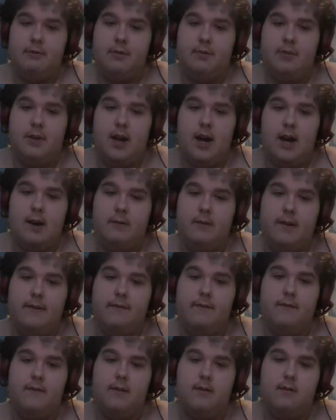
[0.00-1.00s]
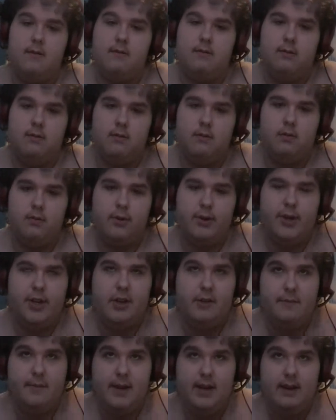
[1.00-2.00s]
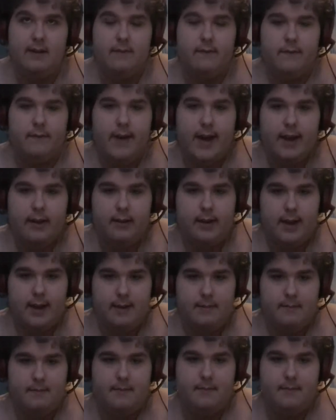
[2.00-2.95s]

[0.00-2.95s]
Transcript: reply with, What do you mean, failed him?